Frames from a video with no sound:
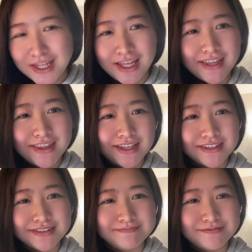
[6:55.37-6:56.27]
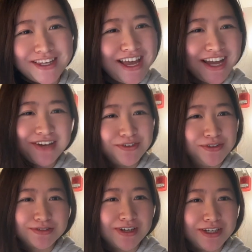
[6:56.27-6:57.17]
And then yeah, if
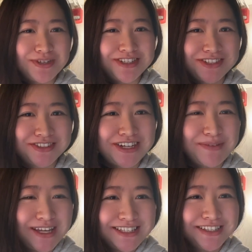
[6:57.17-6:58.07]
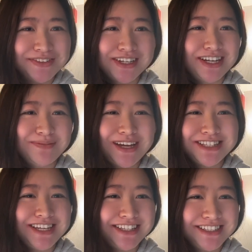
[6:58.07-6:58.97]
you cross-register at MIT, you get
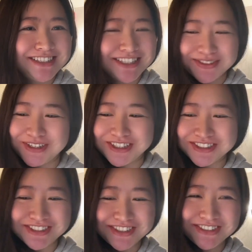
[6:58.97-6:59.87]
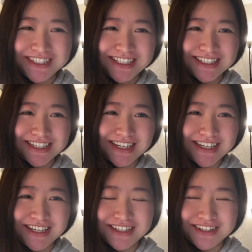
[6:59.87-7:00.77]
MIT ID as well, so
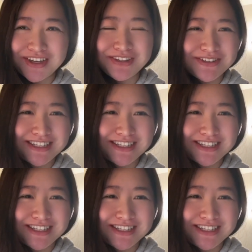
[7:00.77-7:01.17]
you can use